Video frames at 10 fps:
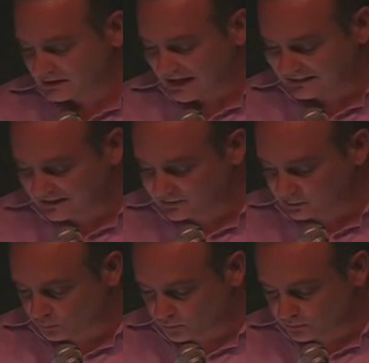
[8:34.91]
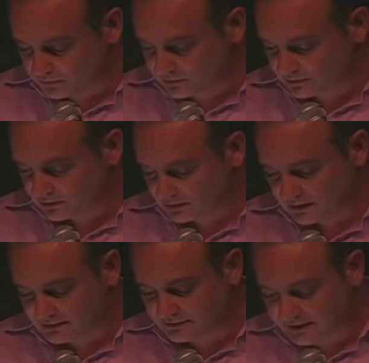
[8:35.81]
I licked a wound
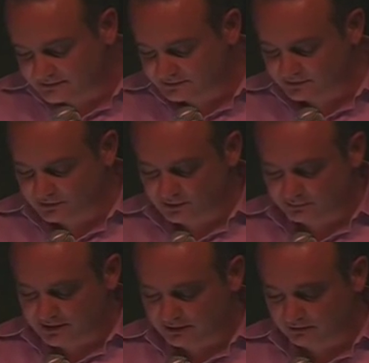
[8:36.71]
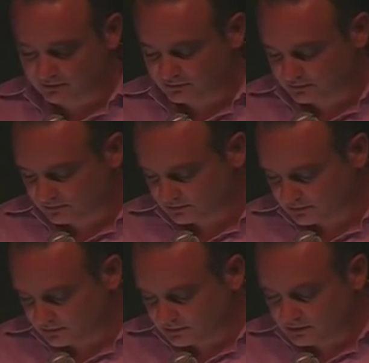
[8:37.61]
and tasted the dirty pennies.
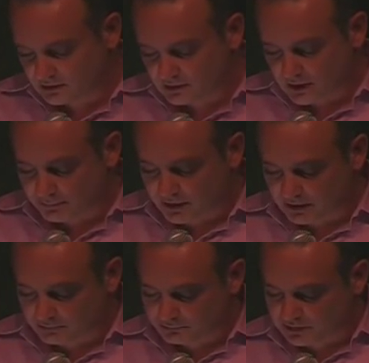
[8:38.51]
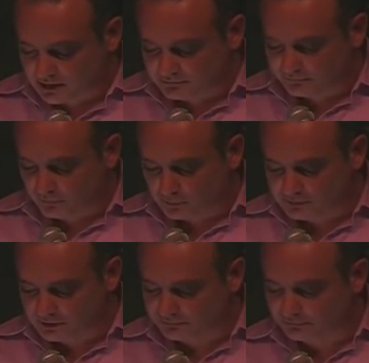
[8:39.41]
A puddle of blood formed
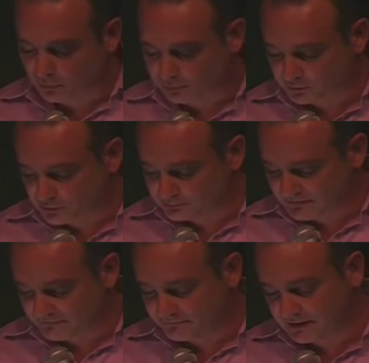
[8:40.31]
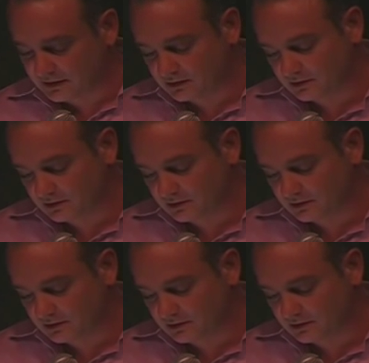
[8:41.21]
on the floor between my feet.